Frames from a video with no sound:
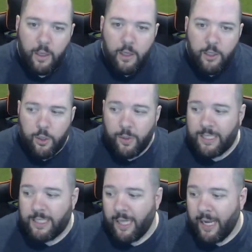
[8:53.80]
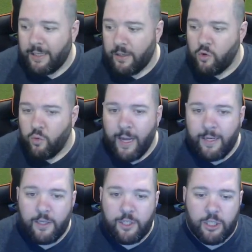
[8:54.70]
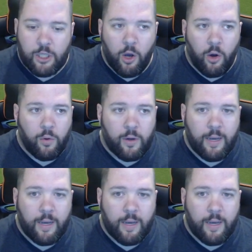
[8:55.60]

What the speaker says: So a slight red slow